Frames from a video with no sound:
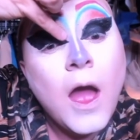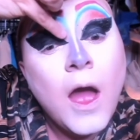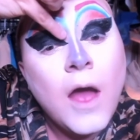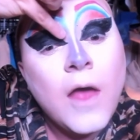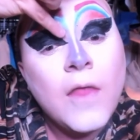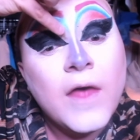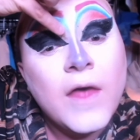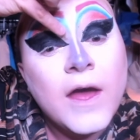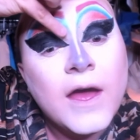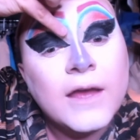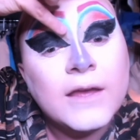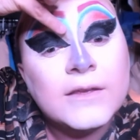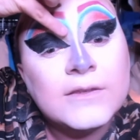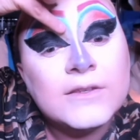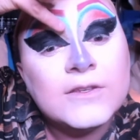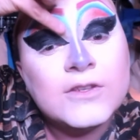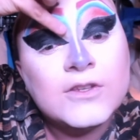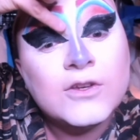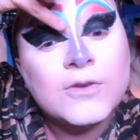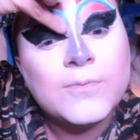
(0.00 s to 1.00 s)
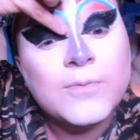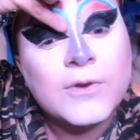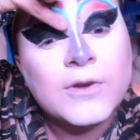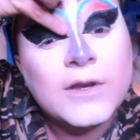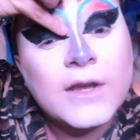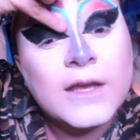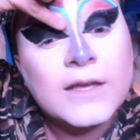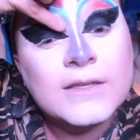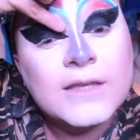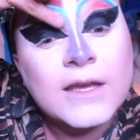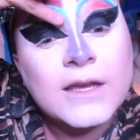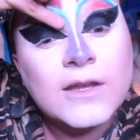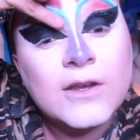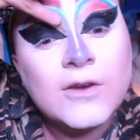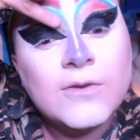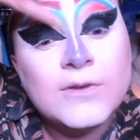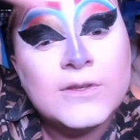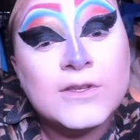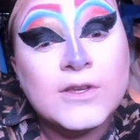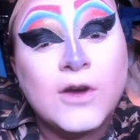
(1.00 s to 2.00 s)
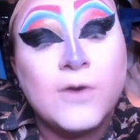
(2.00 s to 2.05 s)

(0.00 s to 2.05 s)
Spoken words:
That is super nice. I can always go